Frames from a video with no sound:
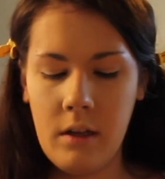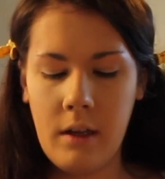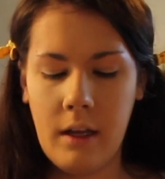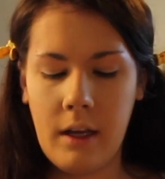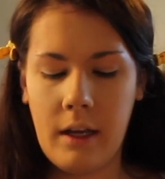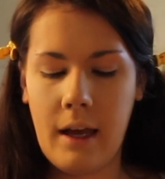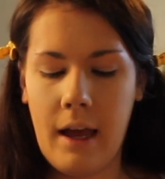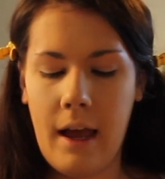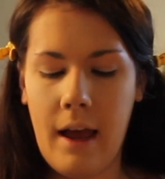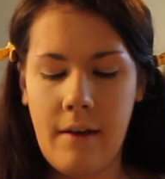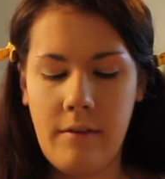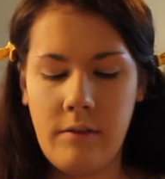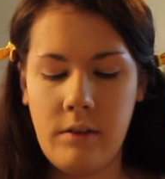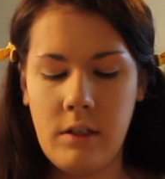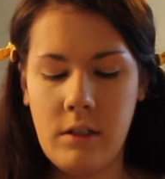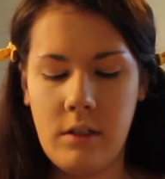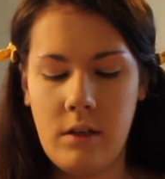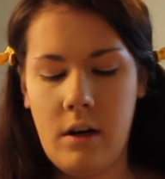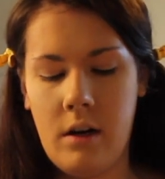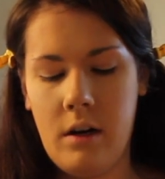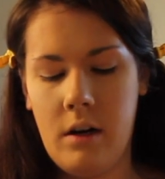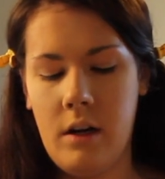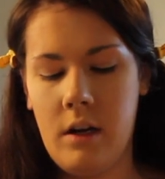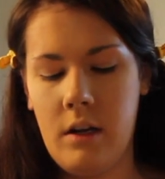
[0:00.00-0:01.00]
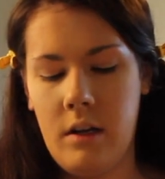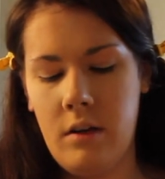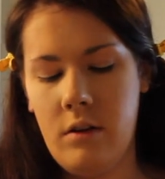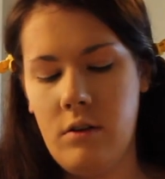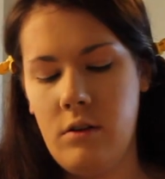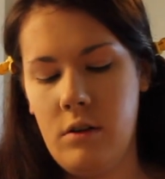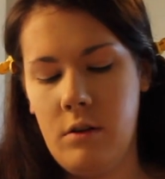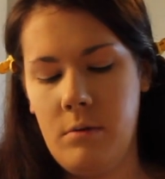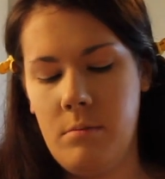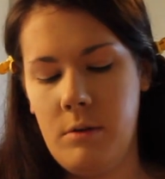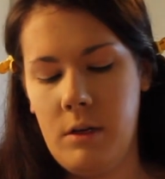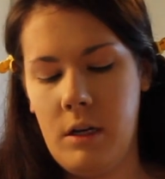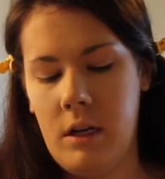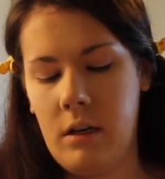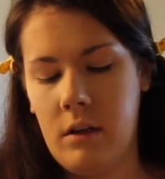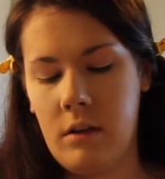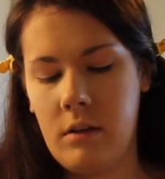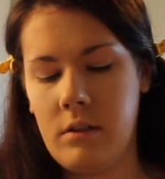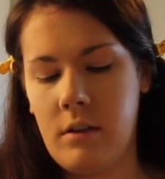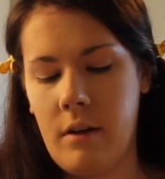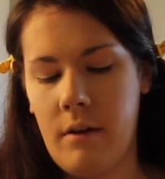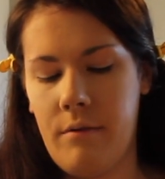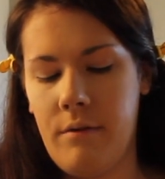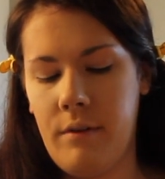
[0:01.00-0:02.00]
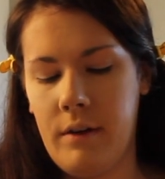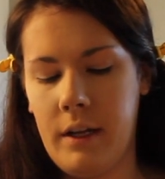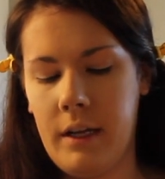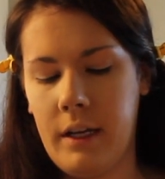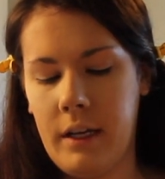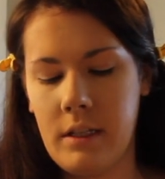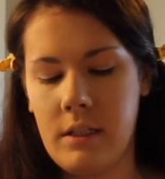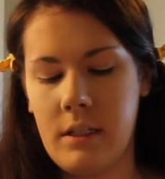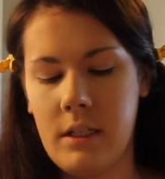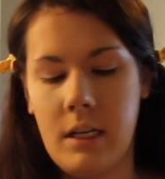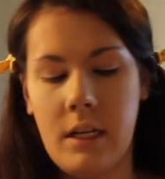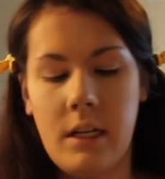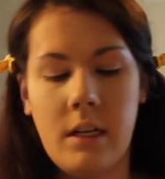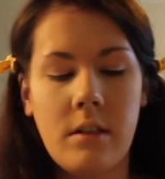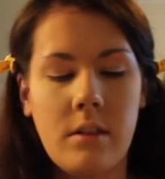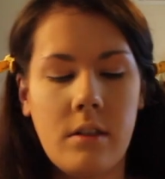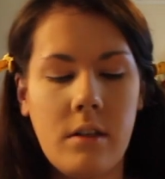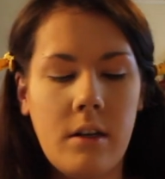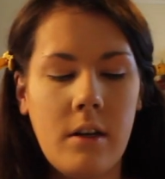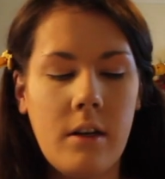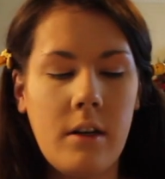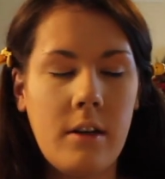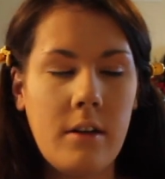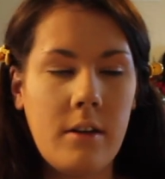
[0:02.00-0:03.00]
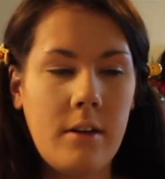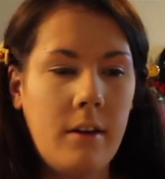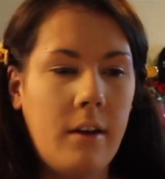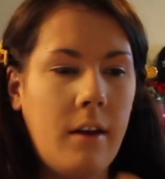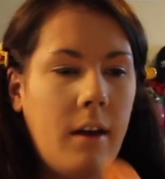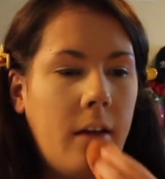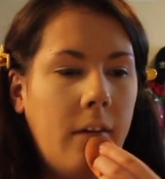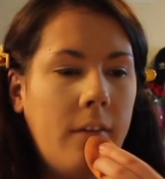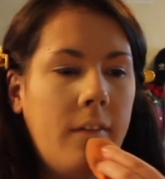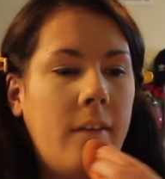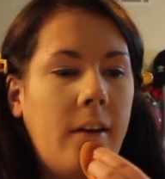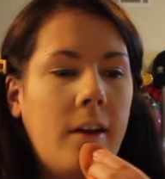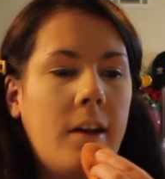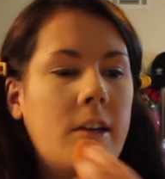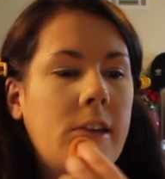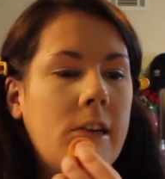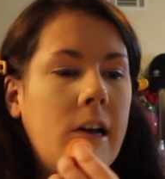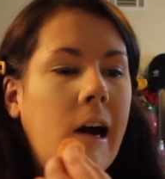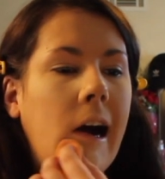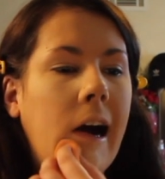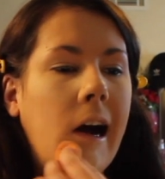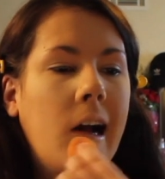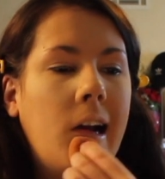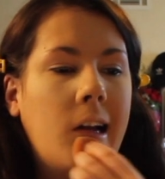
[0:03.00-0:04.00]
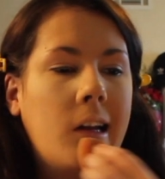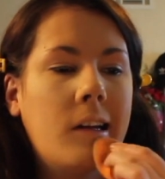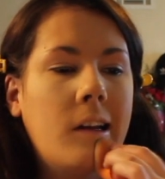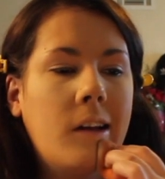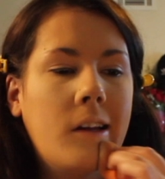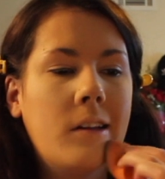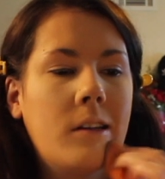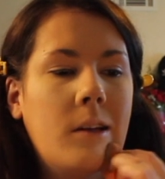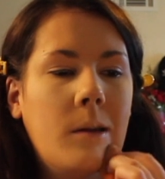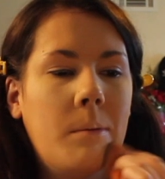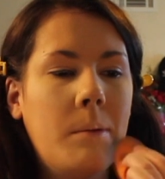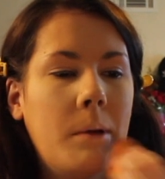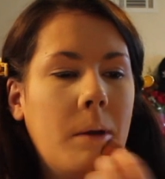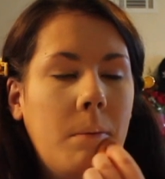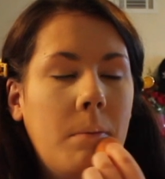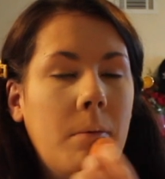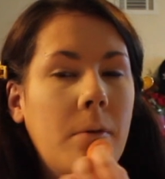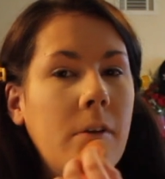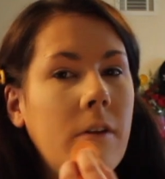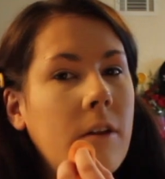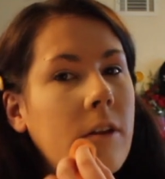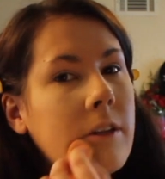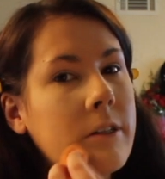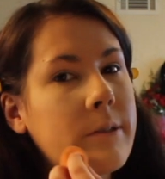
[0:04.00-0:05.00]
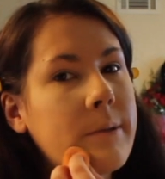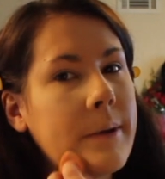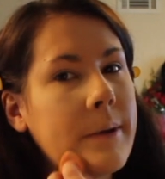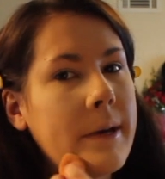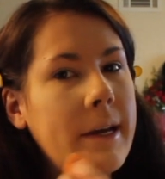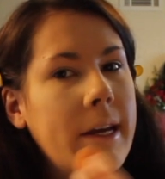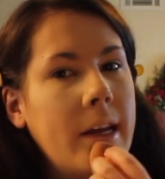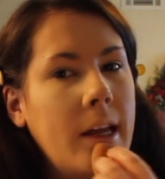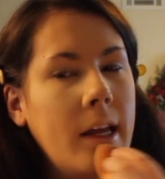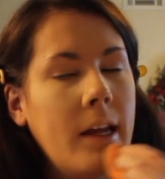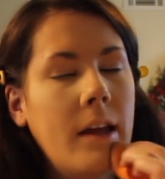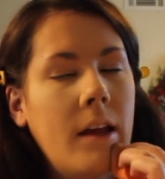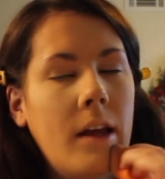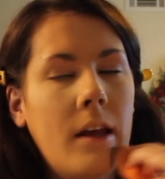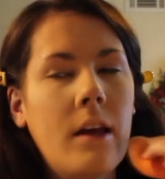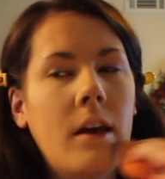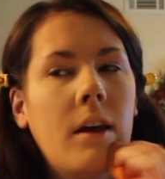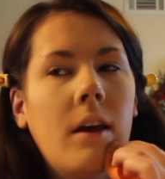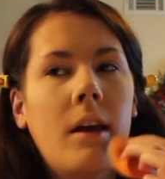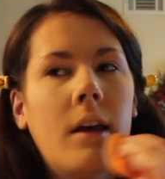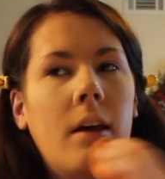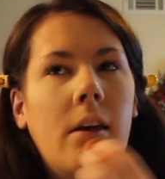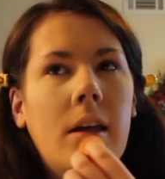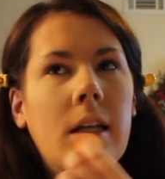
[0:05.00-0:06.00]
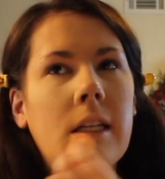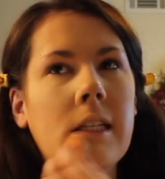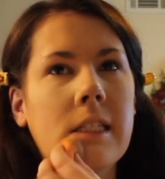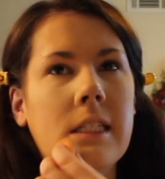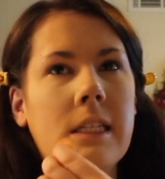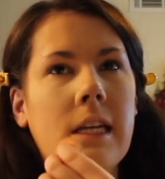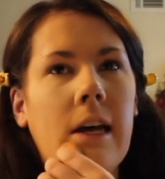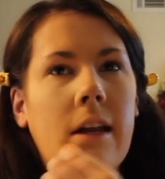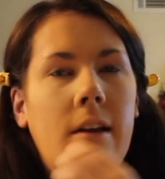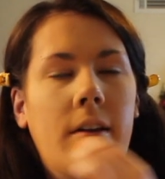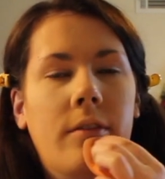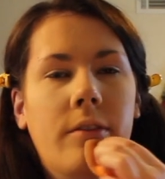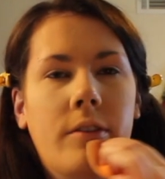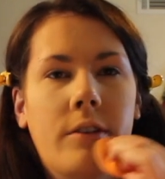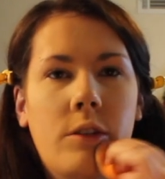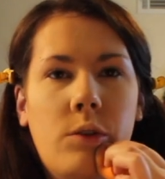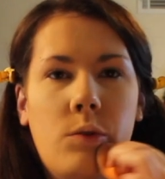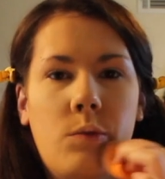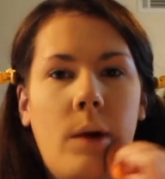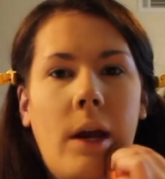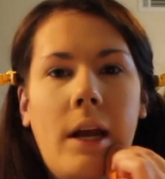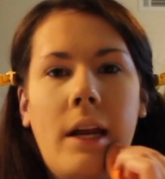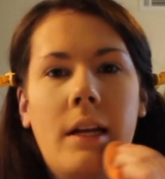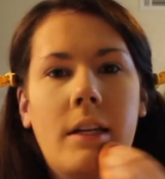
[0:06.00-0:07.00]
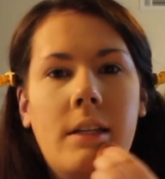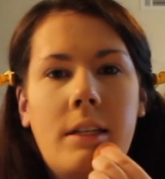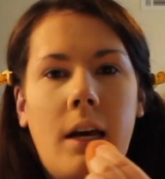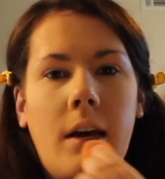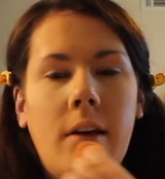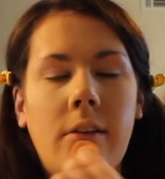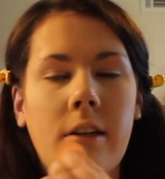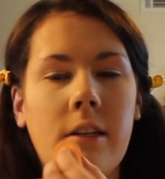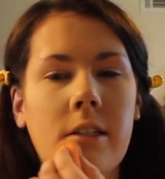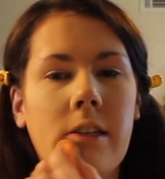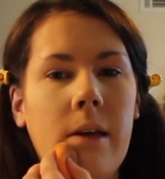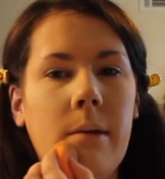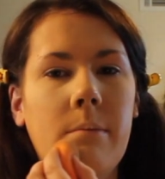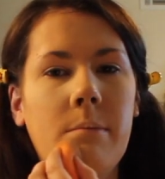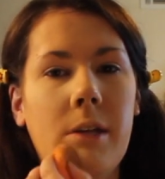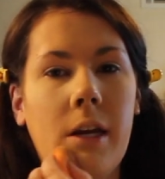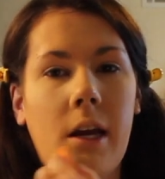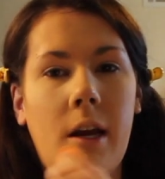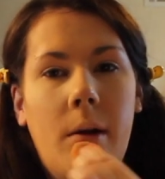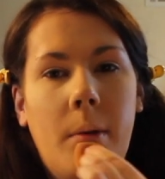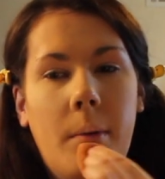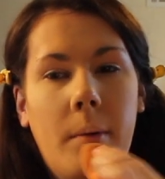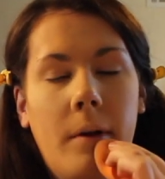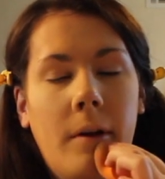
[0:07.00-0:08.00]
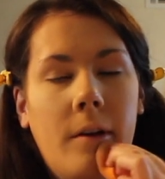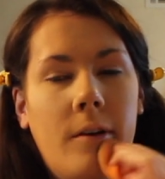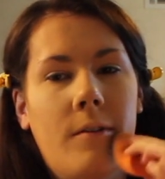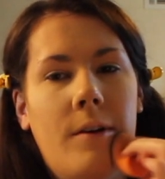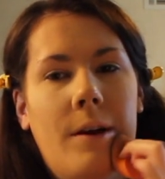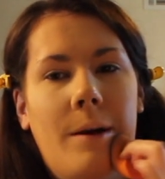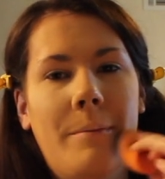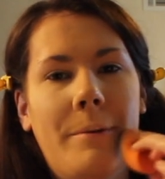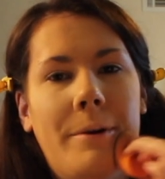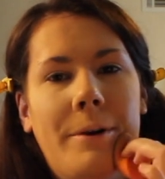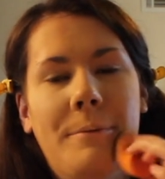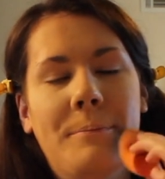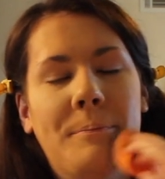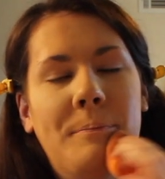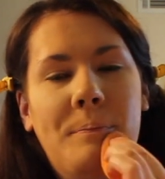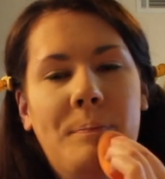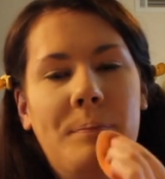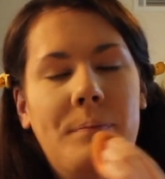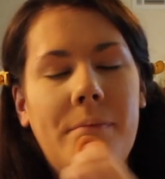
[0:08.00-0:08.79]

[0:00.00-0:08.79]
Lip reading: Like, I have to start a YouTube channel because I feel like it's easier to kind of like talk to people this way instead of just write it down, because I'm terrible at grammar.